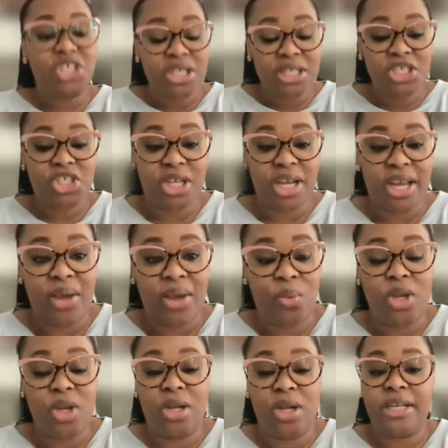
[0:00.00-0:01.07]
just yet.
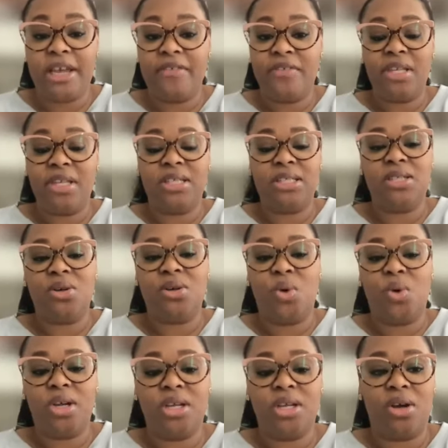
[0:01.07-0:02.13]
We are definitely still
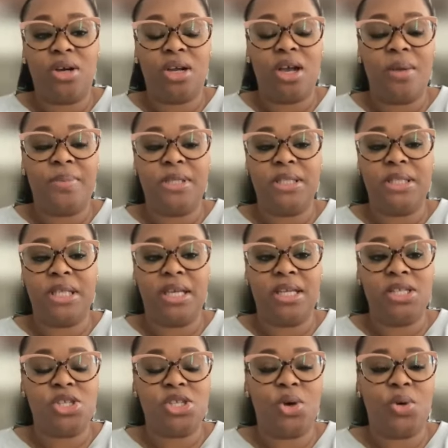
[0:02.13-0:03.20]
working on a couple of
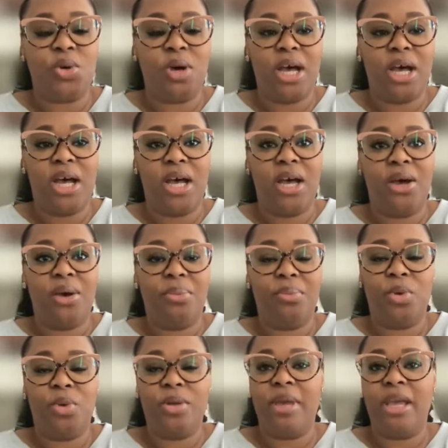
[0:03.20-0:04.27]
things. So uh,
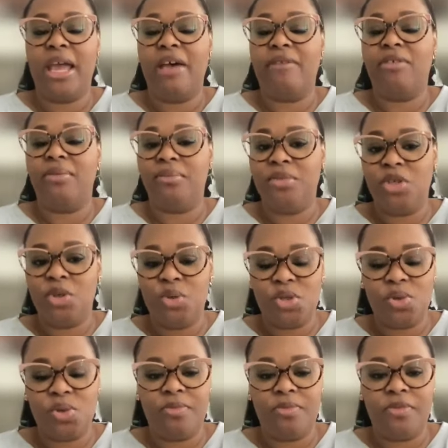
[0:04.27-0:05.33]
we may have a
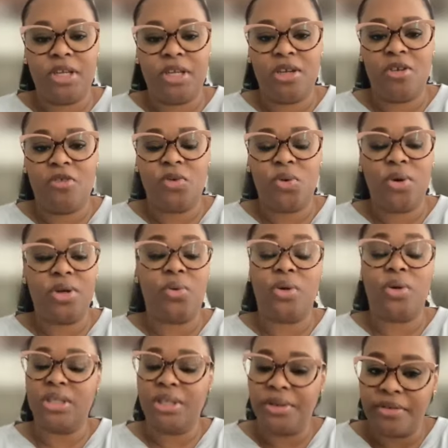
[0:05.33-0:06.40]
YouTube video for it
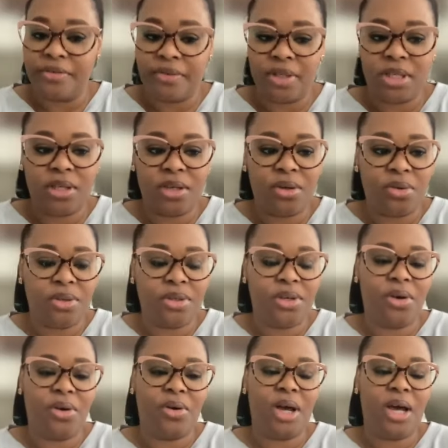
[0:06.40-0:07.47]
or a lyric video. You
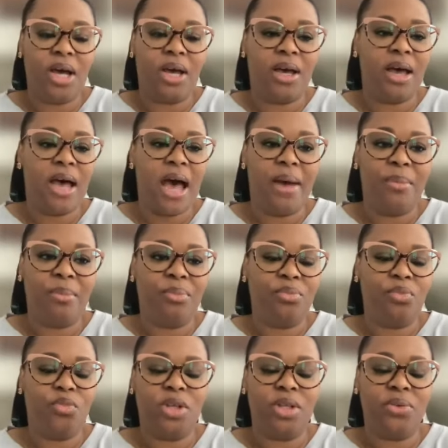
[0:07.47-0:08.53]
know, uh, I'm
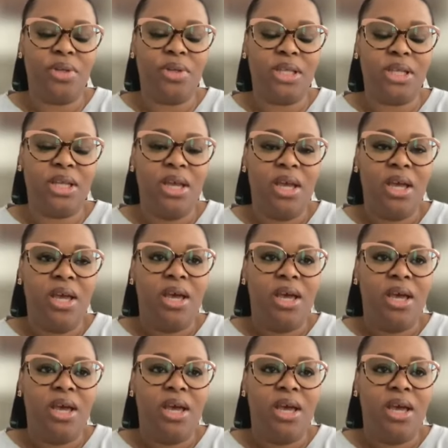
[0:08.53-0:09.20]
really, really